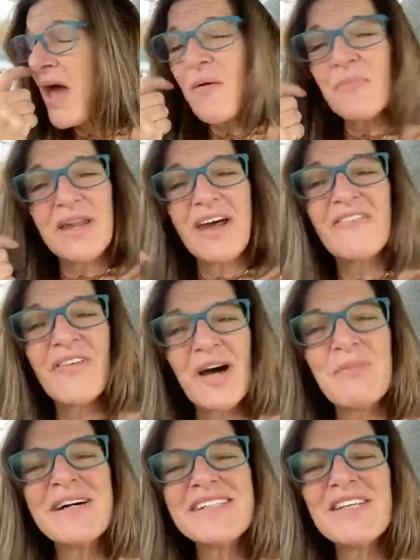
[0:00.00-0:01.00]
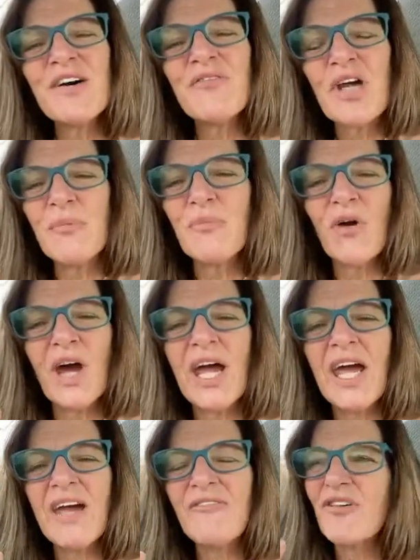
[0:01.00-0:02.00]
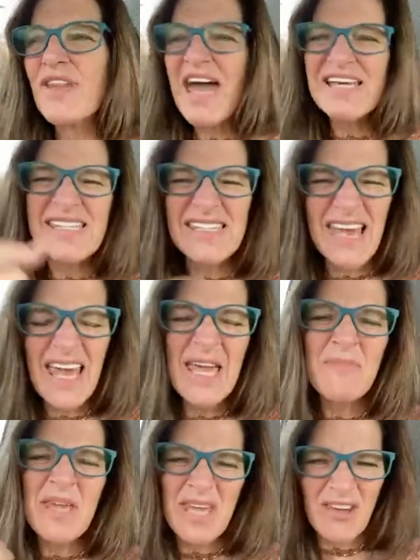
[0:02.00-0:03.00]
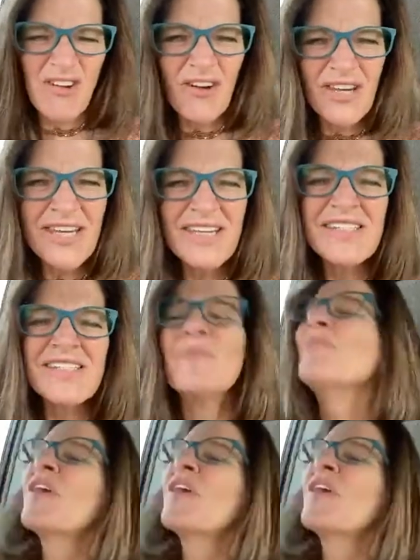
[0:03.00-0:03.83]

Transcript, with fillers: But I find myself now praying for that same eagerness,